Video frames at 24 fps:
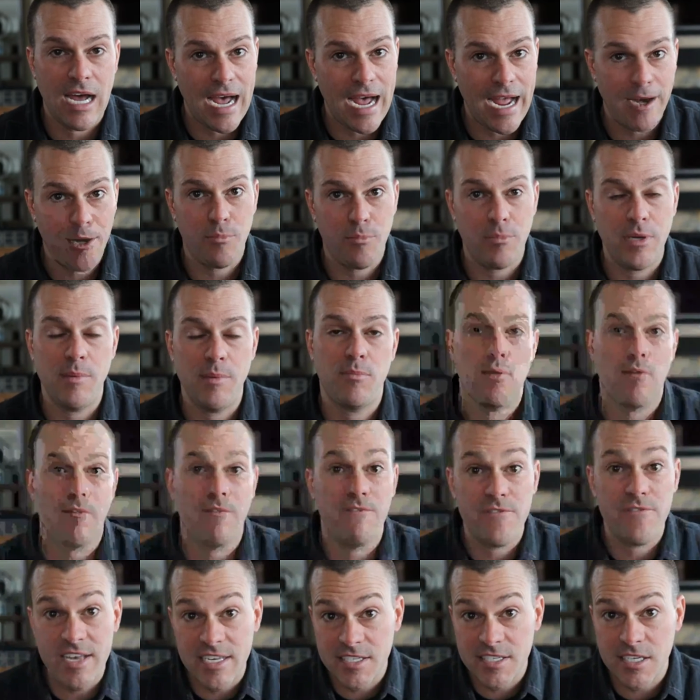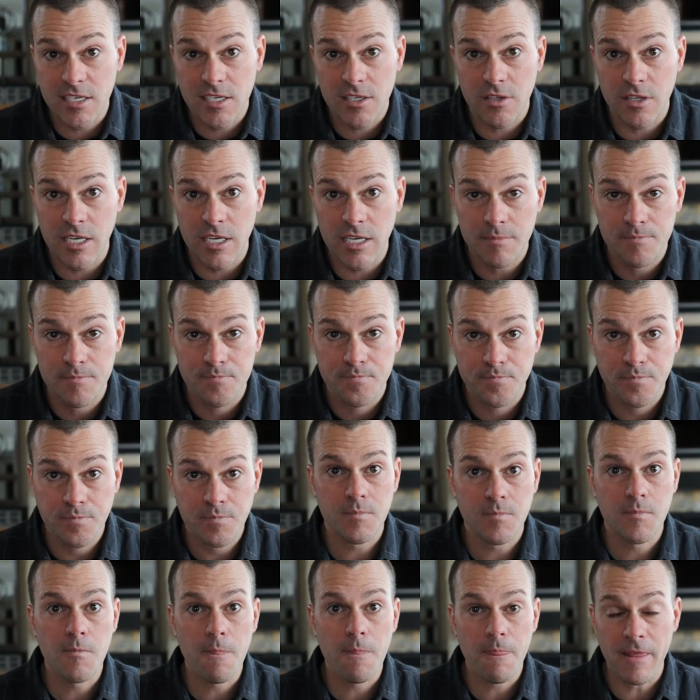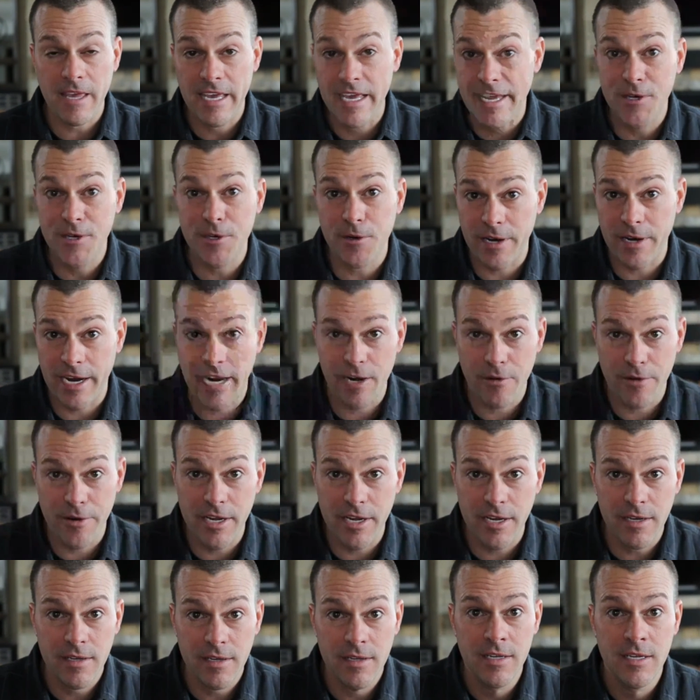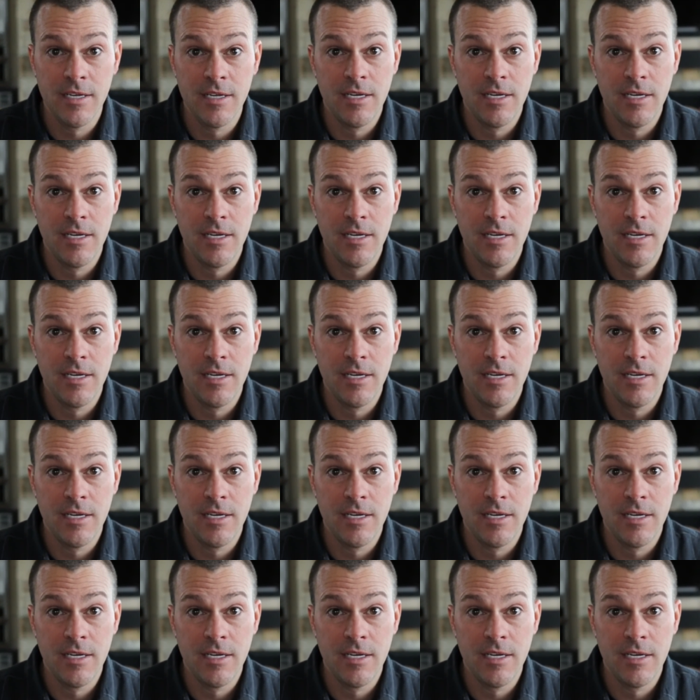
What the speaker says: hire people physically in your area,